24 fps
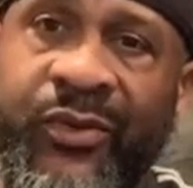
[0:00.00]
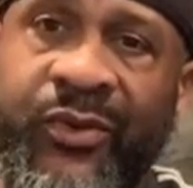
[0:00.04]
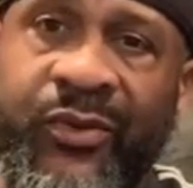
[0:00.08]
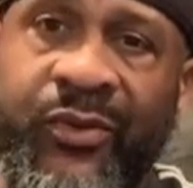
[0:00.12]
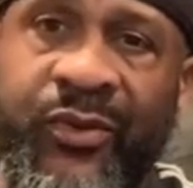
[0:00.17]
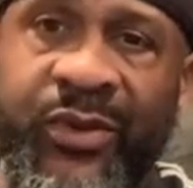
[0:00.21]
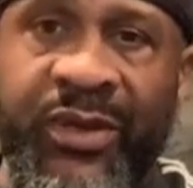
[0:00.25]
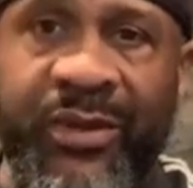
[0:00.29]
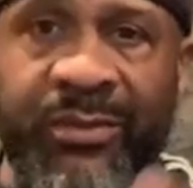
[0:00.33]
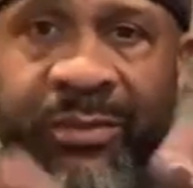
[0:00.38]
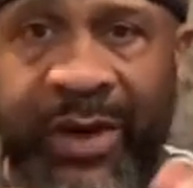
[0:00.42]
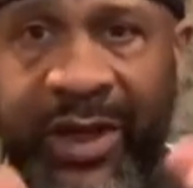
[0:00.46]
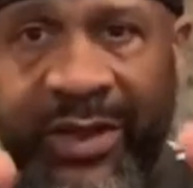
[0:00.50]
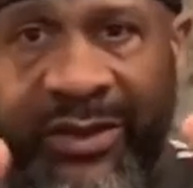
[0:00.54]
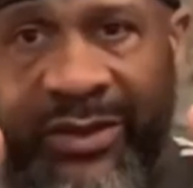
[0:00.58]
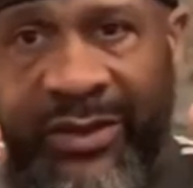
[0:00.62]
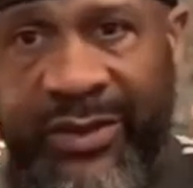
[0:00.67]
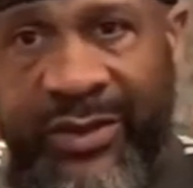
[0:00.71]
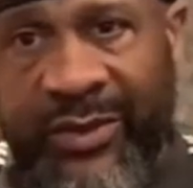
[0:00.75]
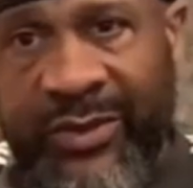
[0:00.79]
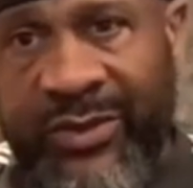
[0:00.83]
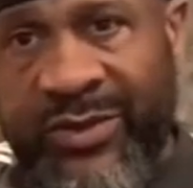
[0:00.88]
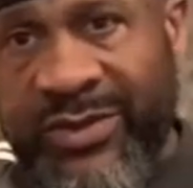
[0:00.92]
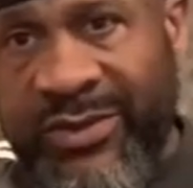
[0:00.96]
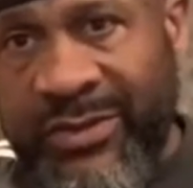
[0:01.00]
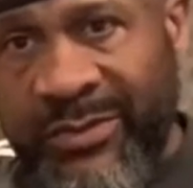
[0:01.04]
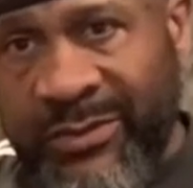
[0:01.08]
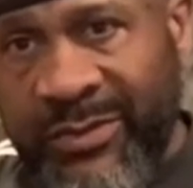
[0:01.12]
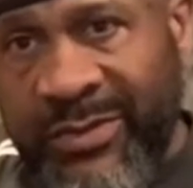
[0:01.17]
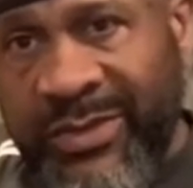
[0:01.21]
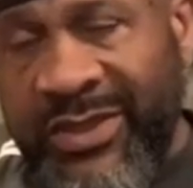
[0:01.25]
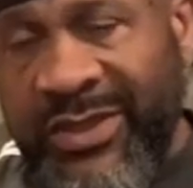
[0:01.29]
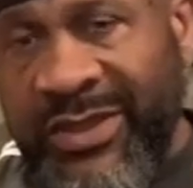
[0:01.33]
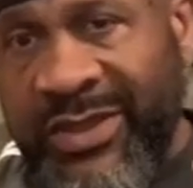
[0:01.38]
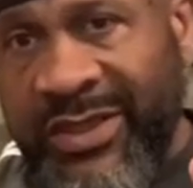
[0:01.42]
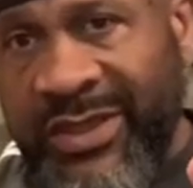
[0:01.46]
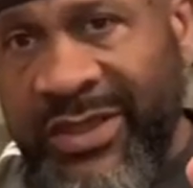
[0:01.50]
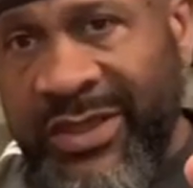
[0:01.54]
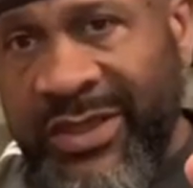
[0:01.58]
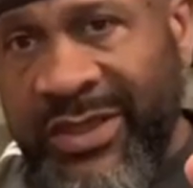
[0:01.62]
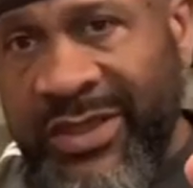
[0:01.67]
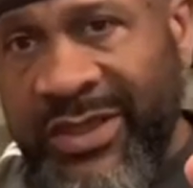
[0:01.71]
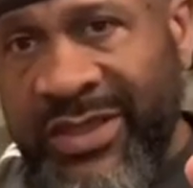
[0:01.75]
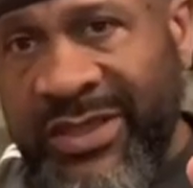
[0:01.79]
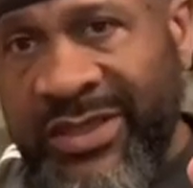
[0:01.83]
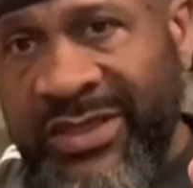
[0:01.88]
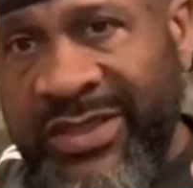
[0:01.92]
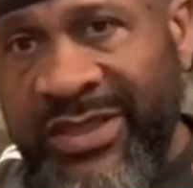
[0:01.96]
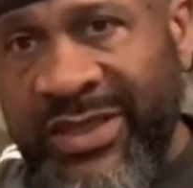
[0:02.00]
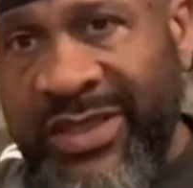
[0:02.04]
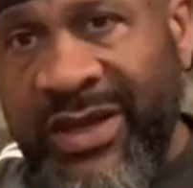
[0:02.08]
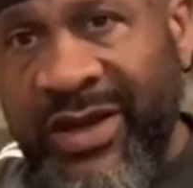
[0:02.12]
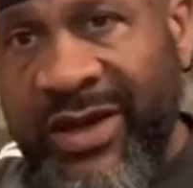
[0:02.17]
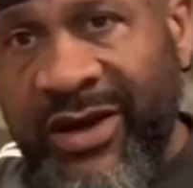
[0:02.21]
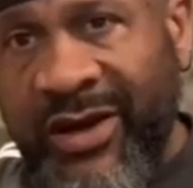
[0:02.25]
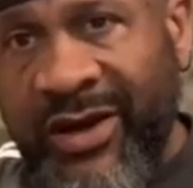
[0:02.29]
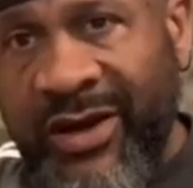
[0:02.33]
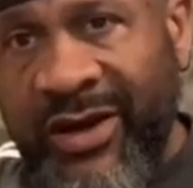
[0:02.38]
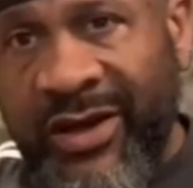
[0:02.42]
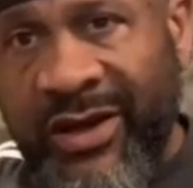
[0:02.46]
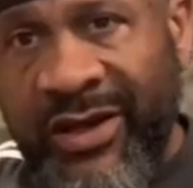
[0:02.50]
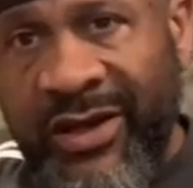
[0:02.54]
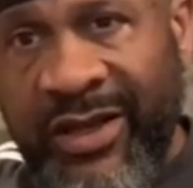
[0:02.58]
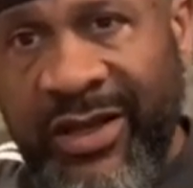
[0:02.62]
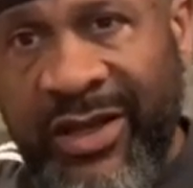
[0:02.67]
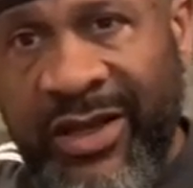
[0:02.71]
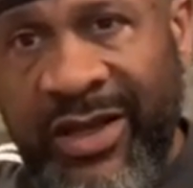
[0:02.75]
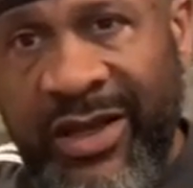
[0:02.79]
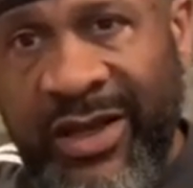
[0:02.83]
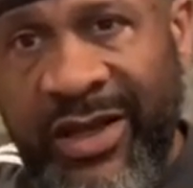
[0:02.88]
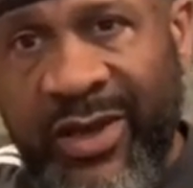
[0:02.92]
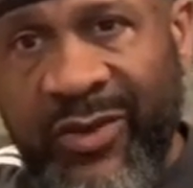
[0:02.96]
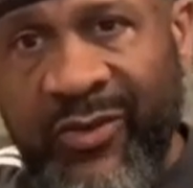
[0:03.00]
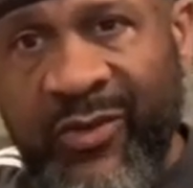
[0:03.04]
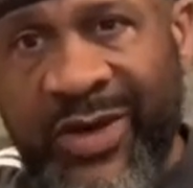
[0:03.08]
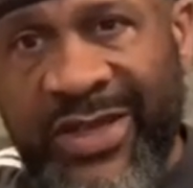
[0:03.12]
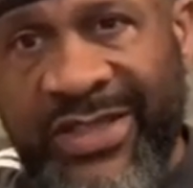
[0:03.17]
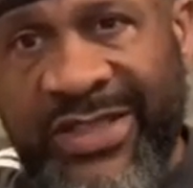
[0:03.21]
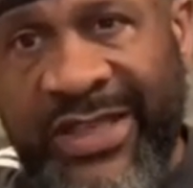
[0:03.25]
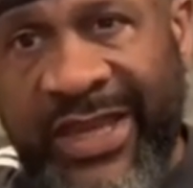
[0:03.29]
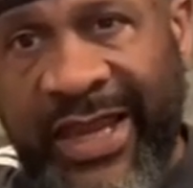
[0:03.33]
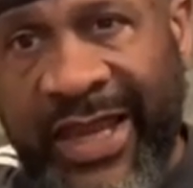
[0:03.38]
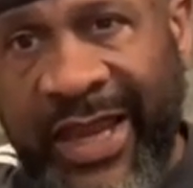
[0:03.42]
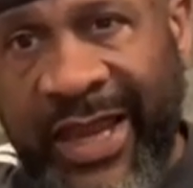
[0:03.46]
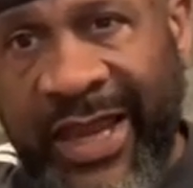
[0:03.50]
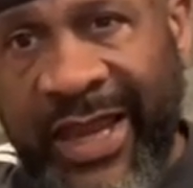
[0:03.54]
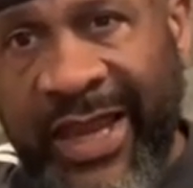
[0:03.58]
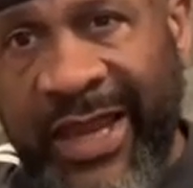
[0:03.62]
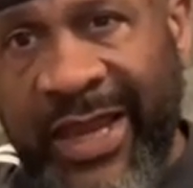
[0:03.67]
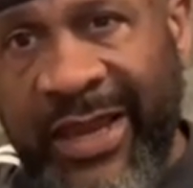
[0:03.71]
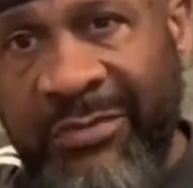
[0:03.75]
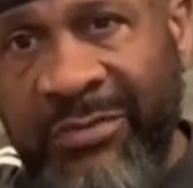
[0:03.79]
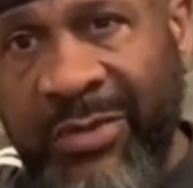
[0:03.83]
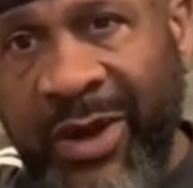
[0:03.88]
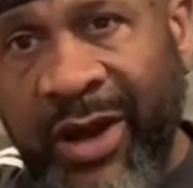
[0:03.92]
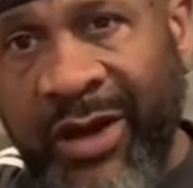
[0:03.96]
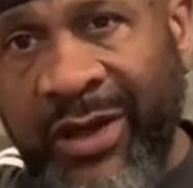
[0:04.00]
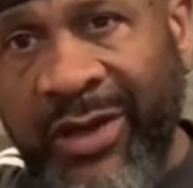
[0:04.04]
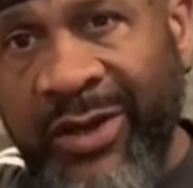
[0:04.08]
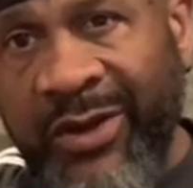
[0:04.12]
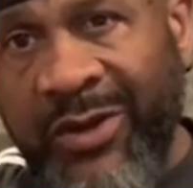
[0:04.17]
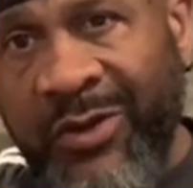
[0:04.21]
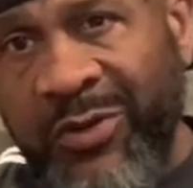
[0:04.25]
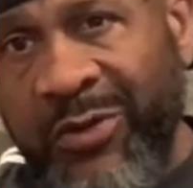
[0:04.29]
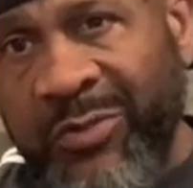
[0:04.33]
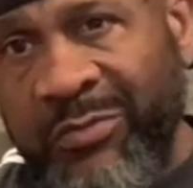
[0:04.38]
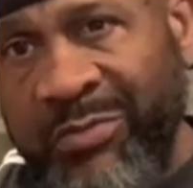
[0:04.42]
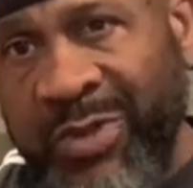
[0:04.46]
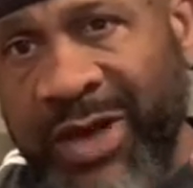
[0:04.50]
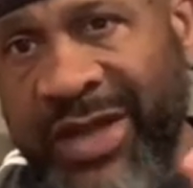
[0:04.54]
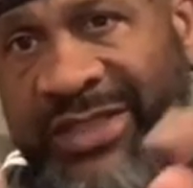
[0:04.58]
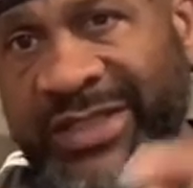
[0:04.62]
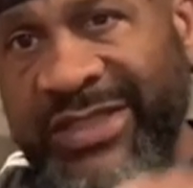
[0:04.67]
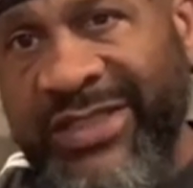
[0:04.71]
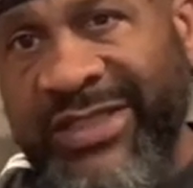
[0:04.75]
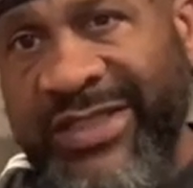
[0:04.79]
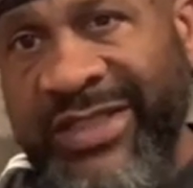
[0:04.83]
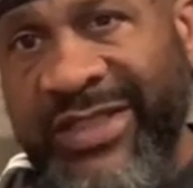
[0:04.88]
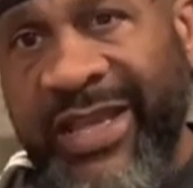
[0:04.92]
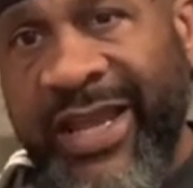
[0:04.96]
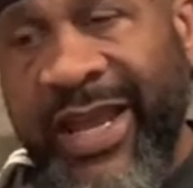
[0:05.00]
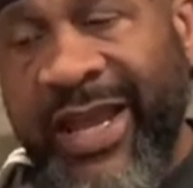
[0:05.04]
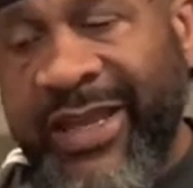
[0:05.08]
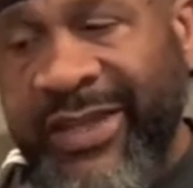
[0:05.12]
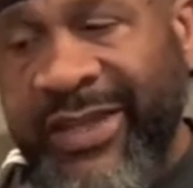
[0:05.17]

We about to do some cigar and Whiskey balling on a budget tonight.